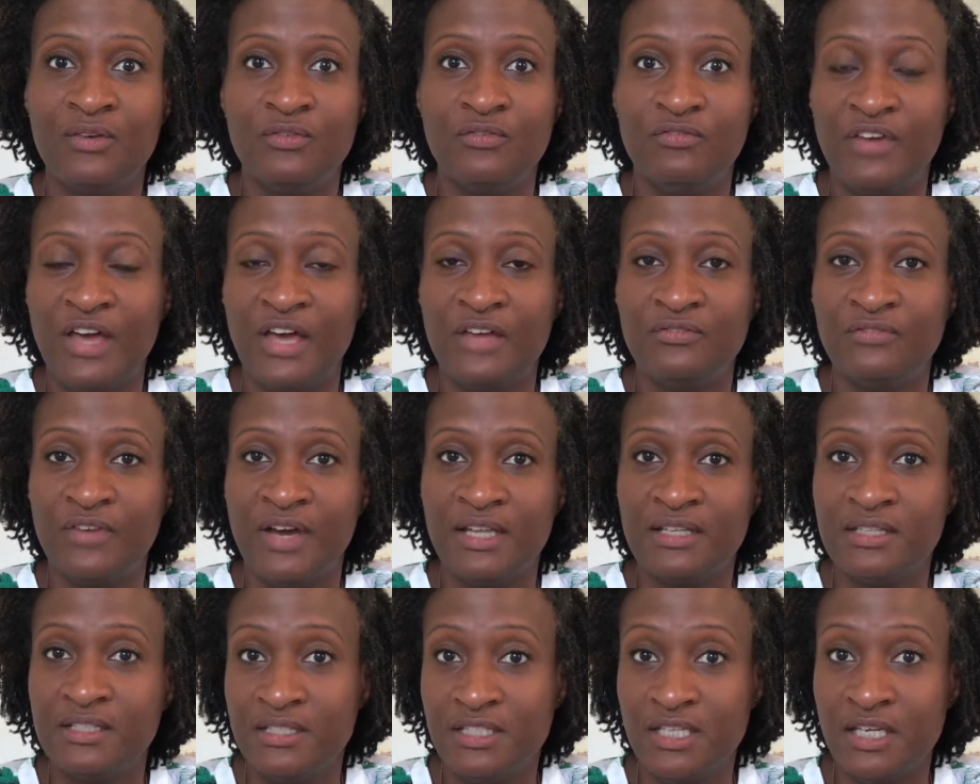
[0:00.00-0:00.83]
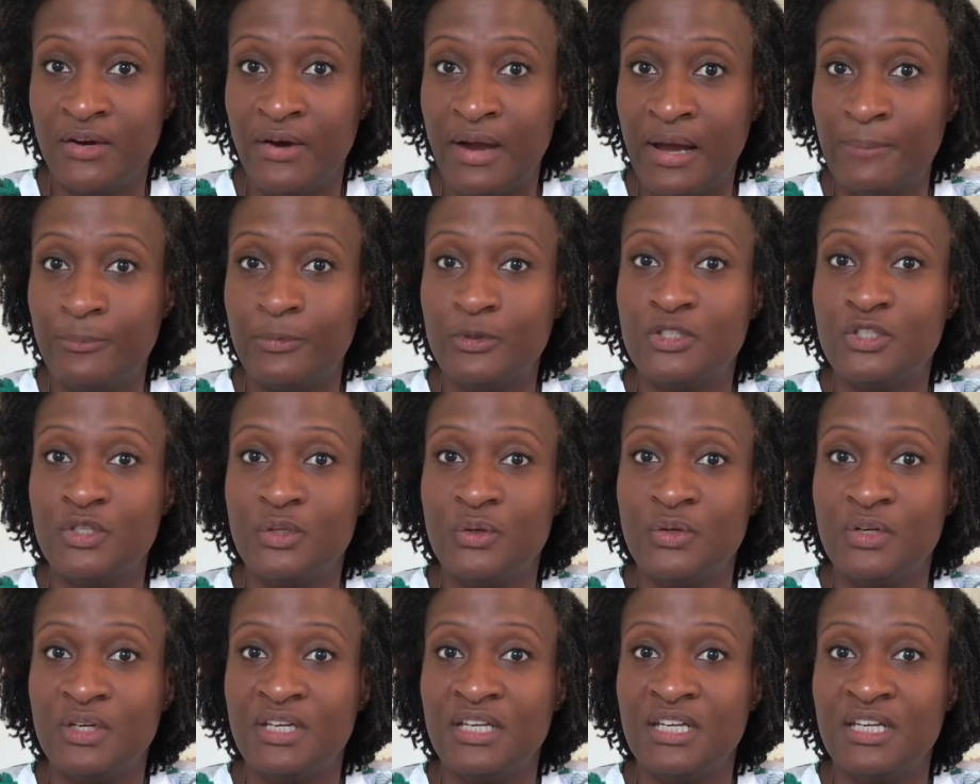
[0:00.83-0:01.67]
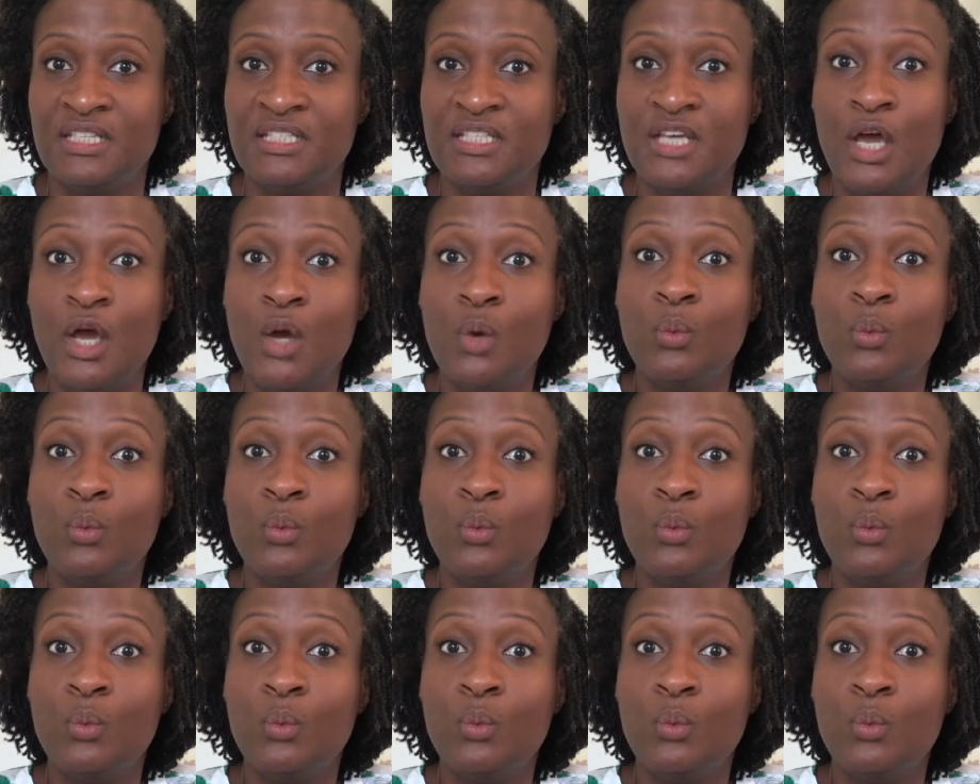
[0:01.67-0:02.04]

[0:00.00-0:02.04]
found volunteer opportunities,